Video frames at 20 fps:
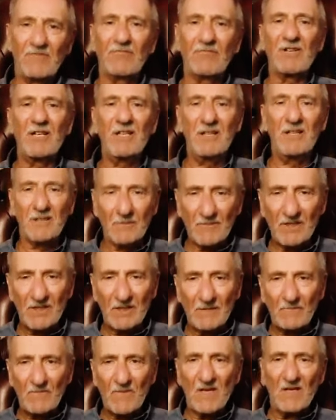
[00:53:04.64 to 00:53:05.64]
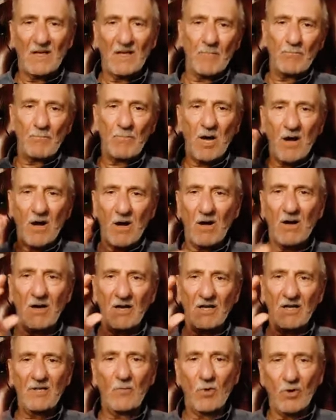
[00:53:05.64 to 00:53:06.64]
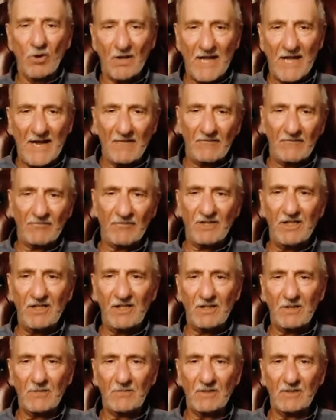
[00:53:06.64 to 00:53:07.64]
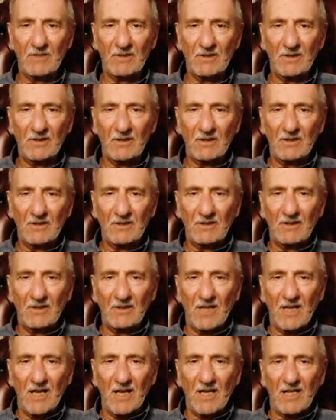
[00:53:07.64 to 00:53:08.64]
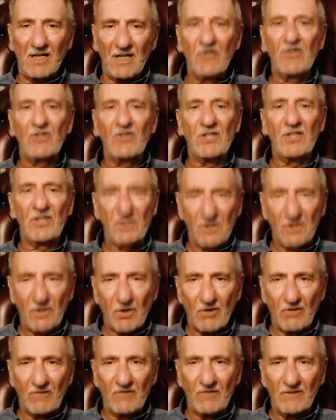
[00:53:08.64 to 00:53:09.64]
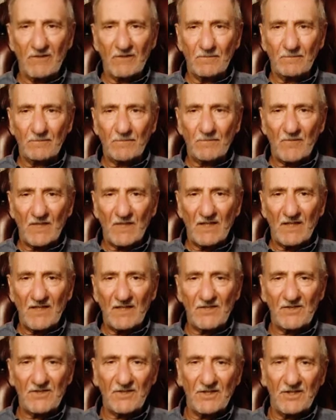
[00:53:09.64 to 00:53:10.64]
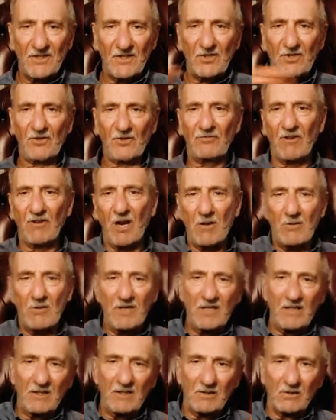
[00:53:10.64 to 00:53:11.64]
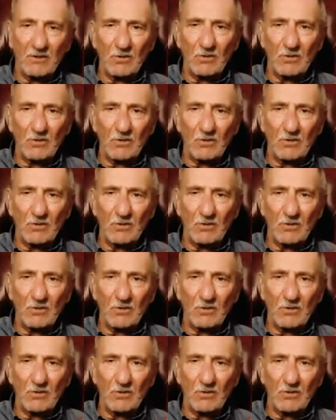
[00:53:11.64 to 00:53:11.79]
freedom. And partly what that freedom consists of is that it's throwing